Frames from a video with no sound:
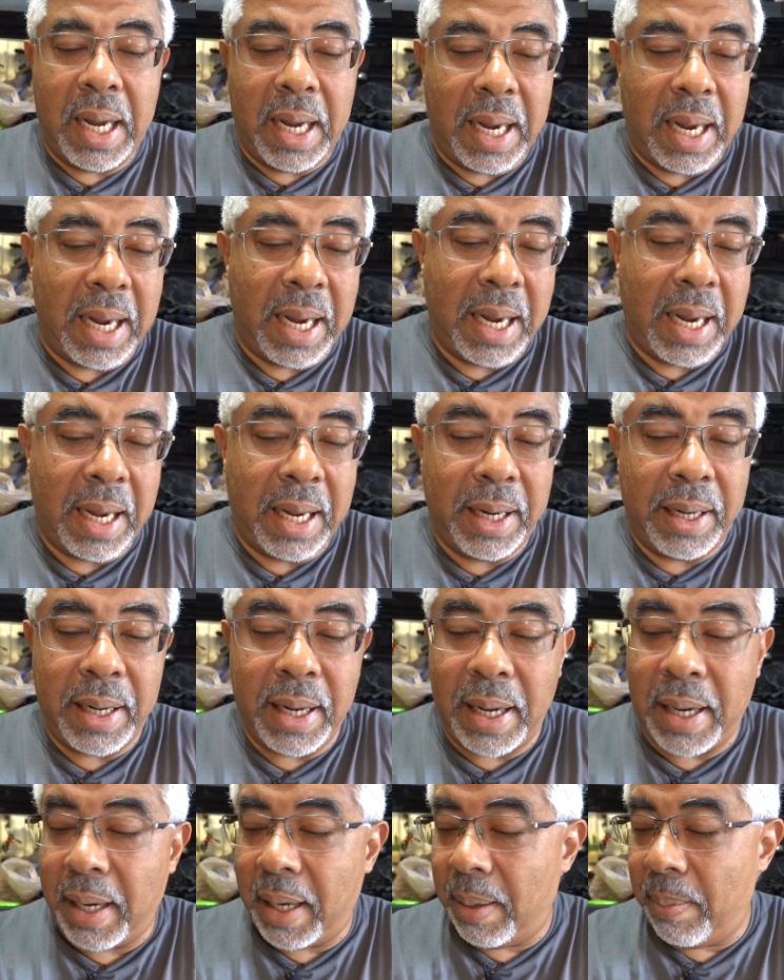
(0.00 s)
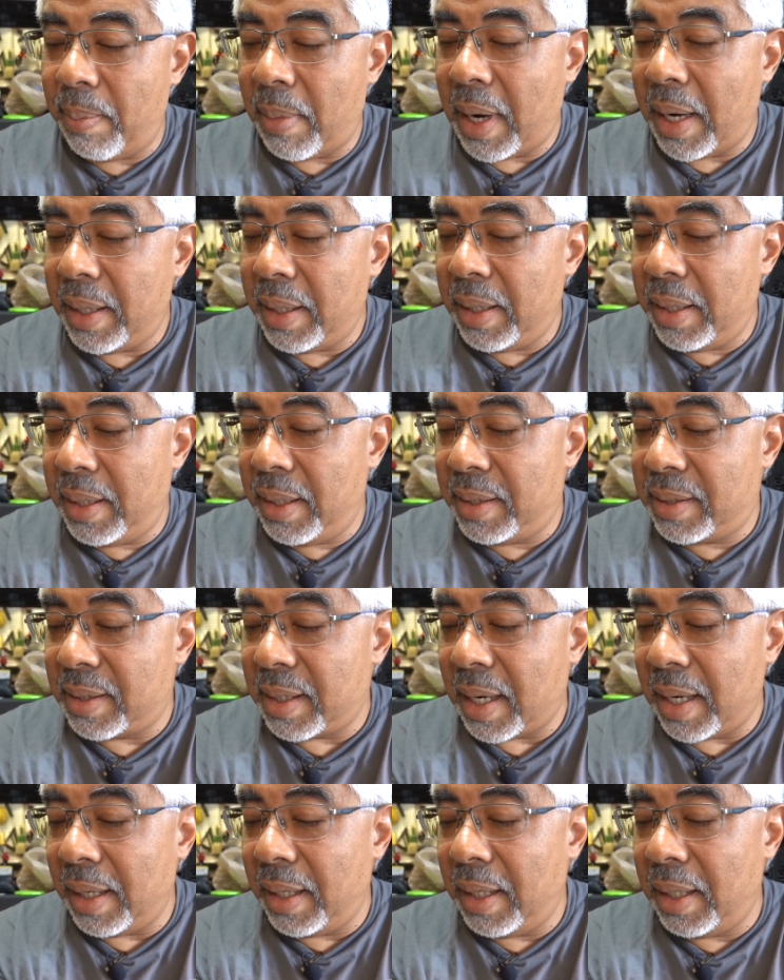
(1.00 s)
and I
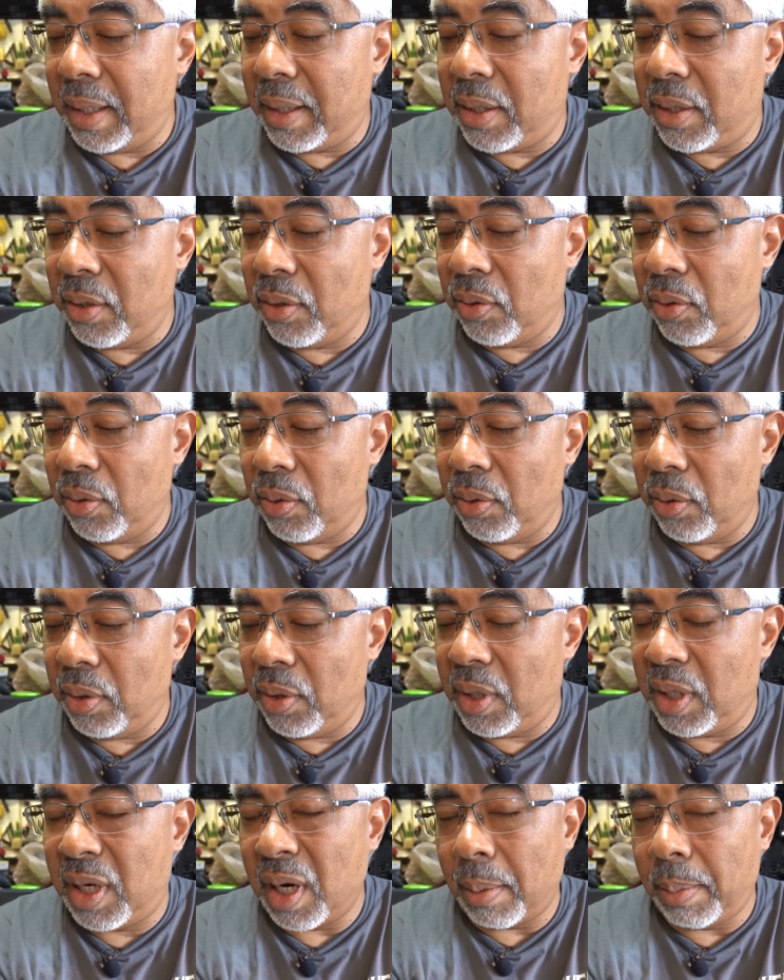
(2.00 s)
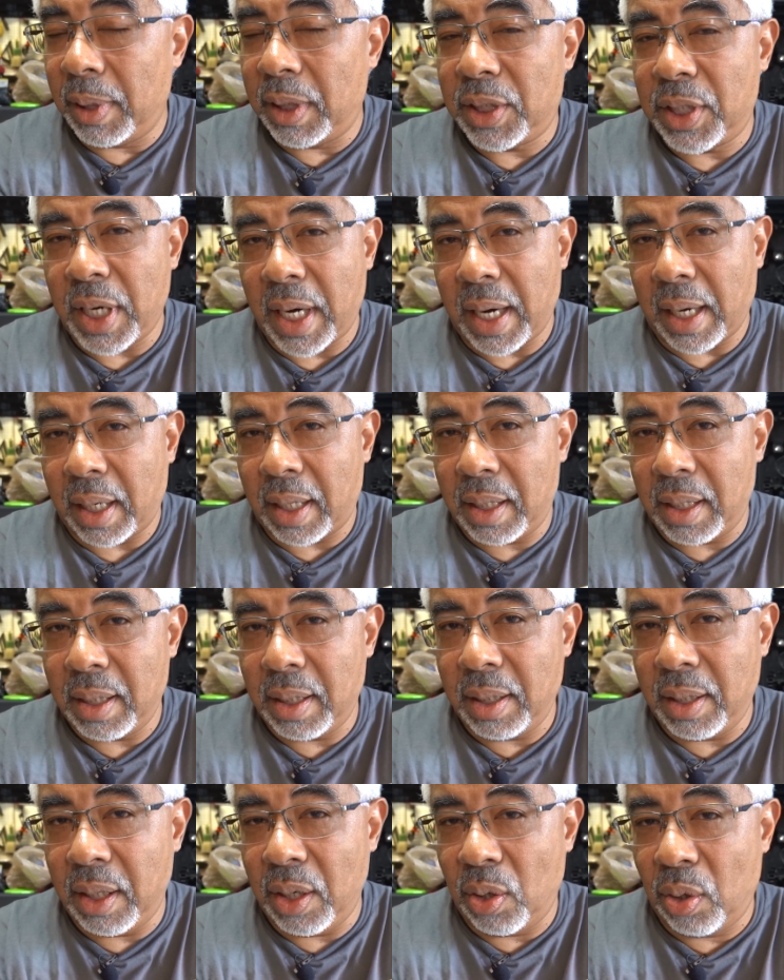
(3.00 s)
decided to double check
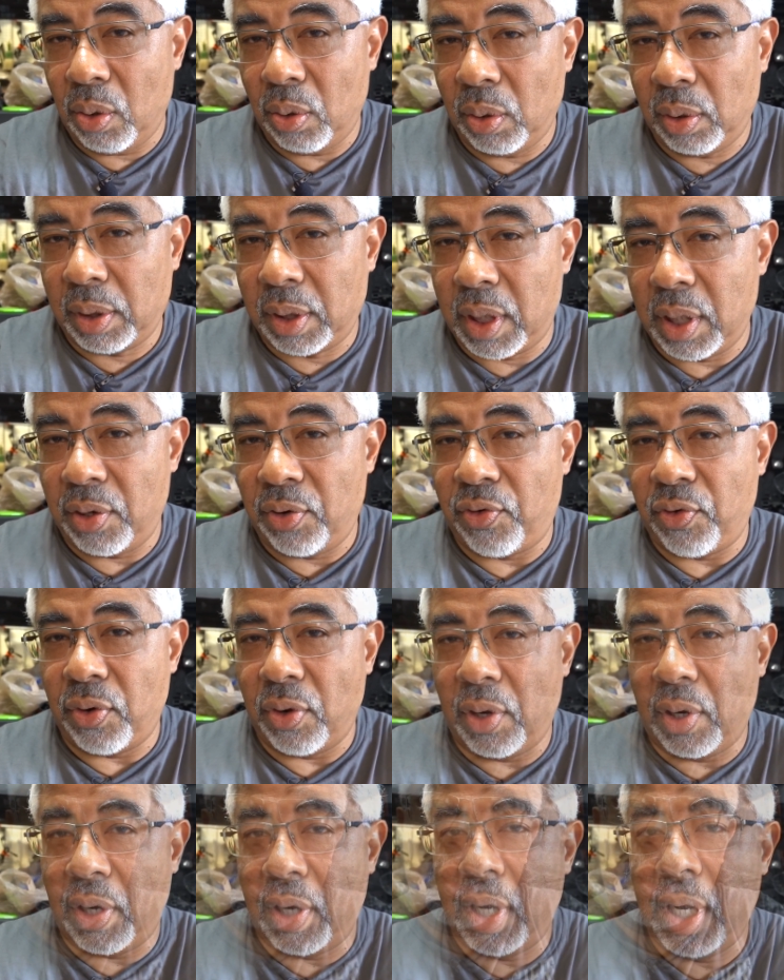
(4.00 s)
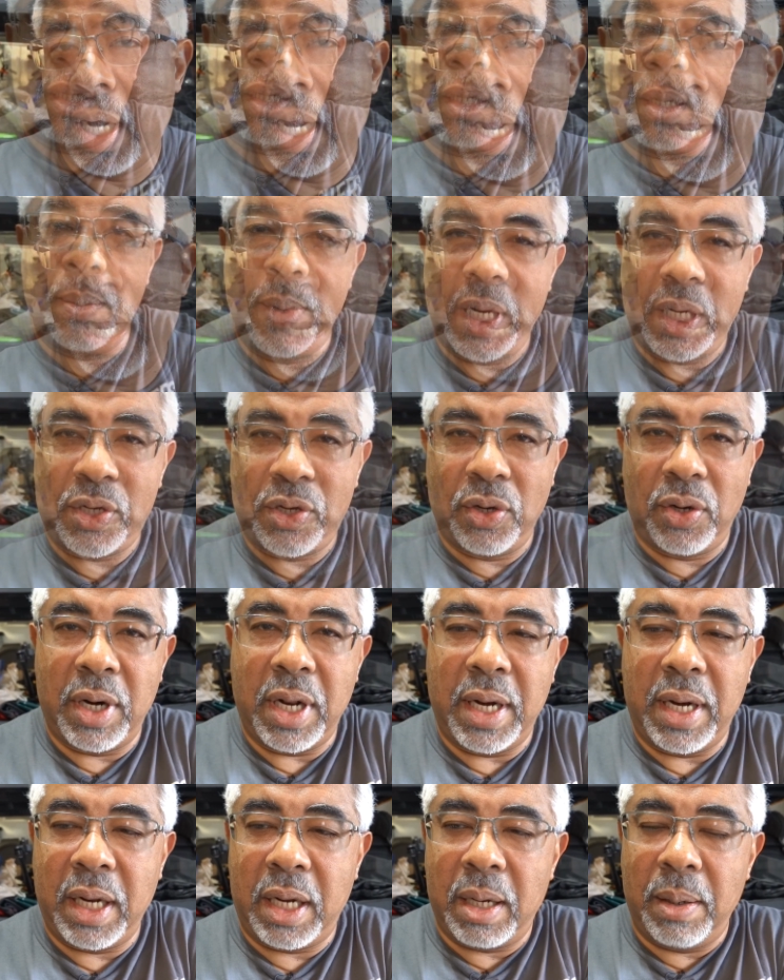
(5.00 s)
the old controller to make sure
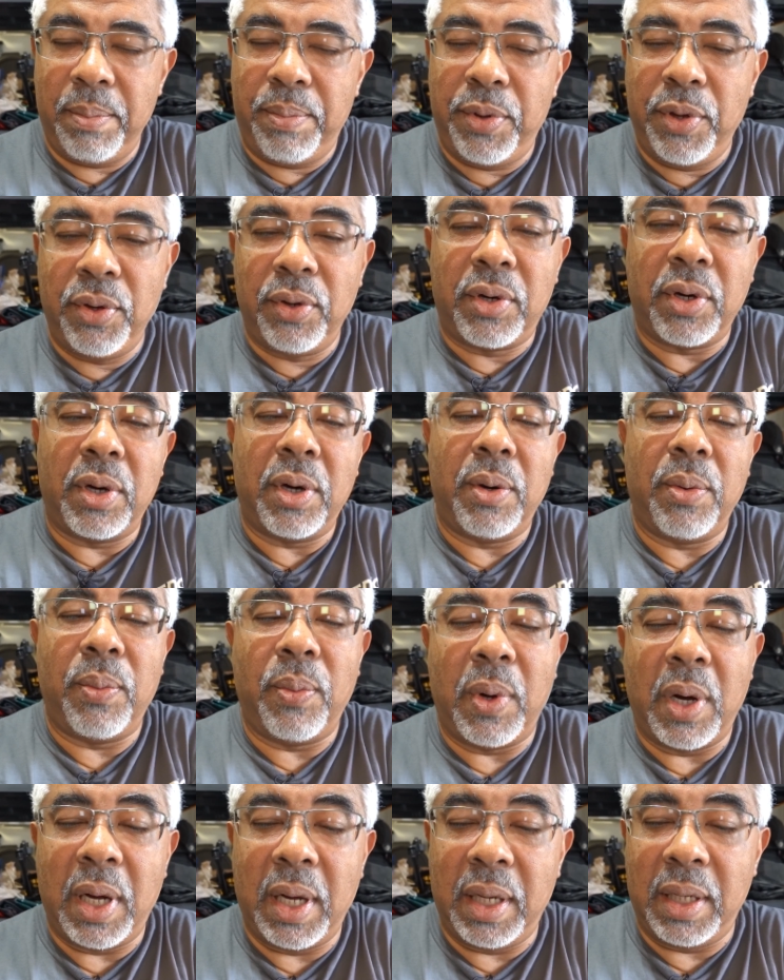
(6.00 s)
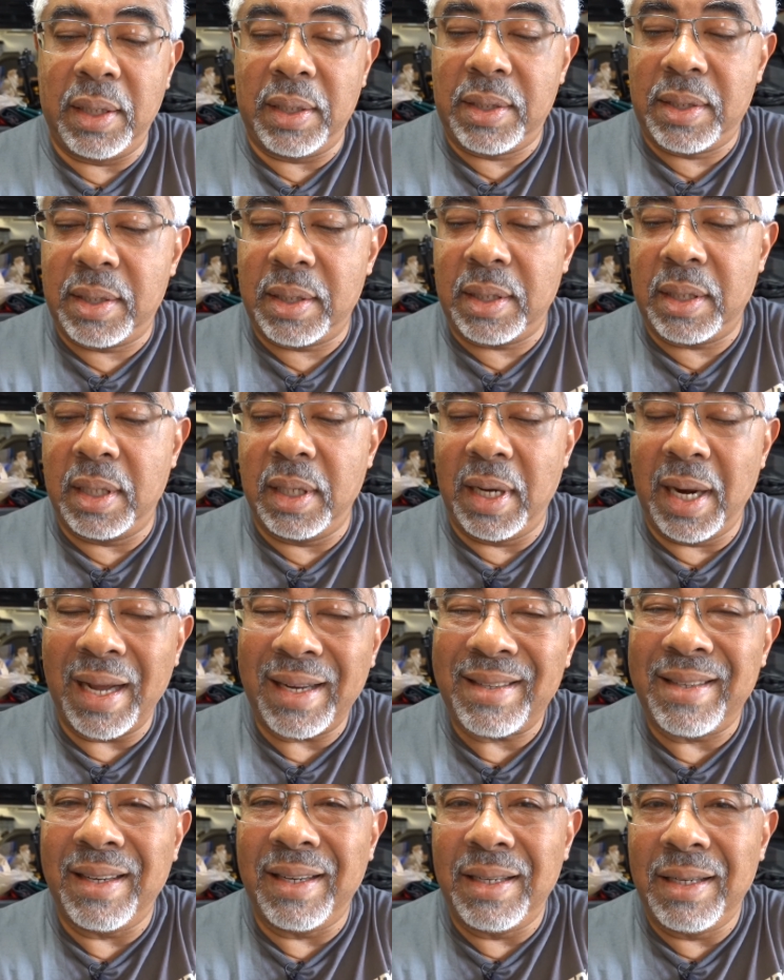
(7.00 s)
that the computer was
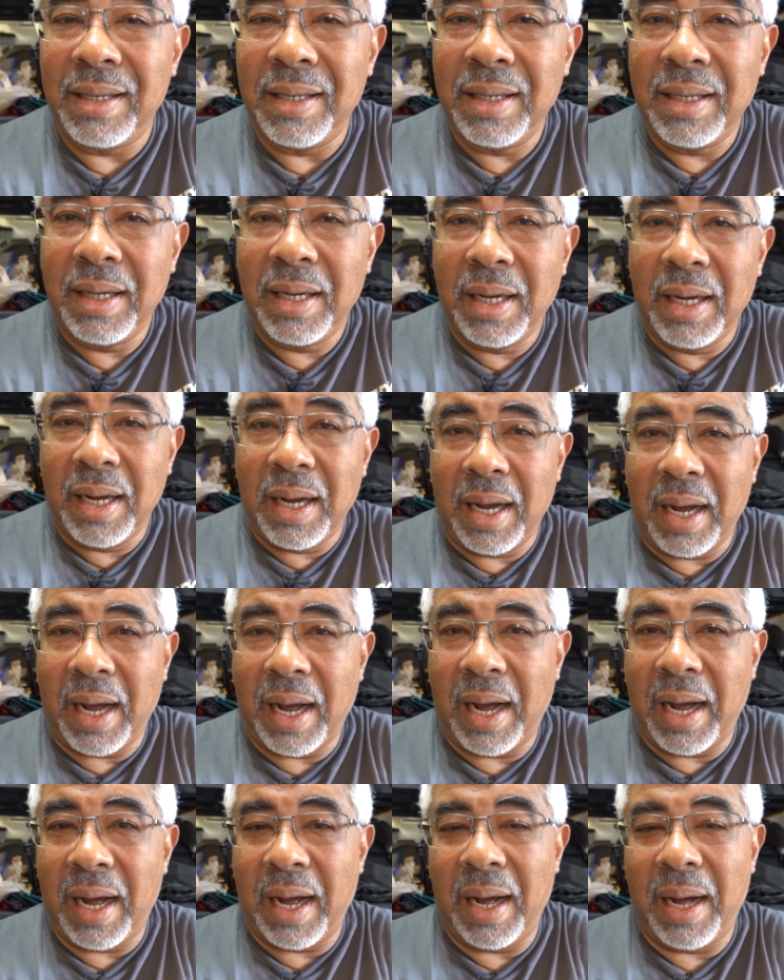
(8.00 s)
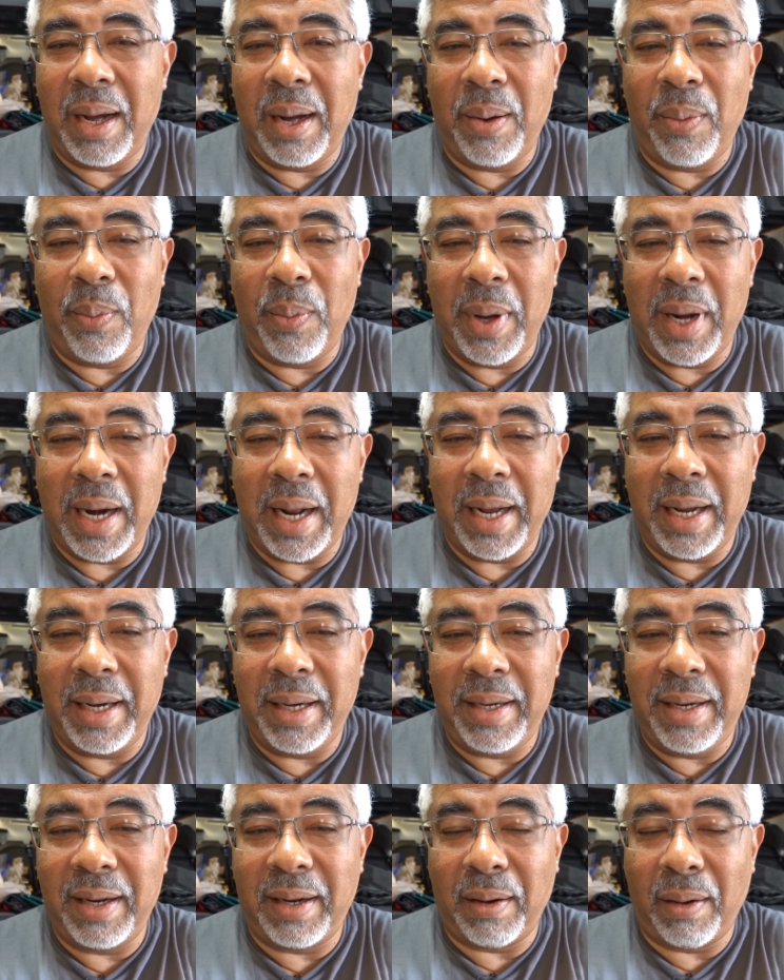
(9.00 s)
connected when I
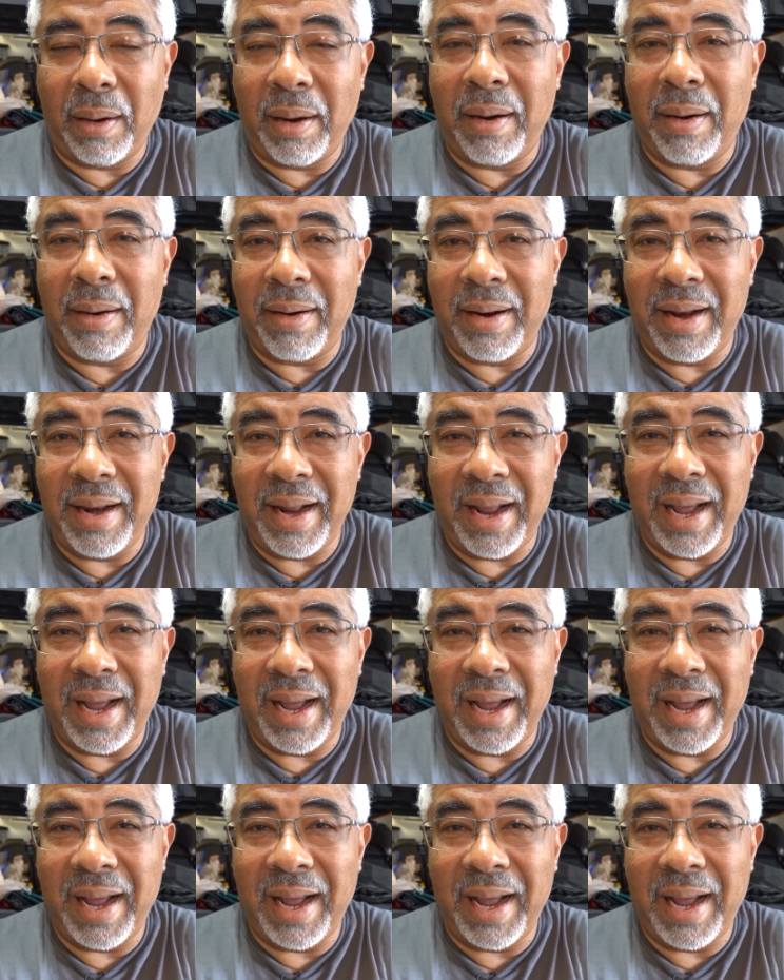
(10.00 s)
declared that the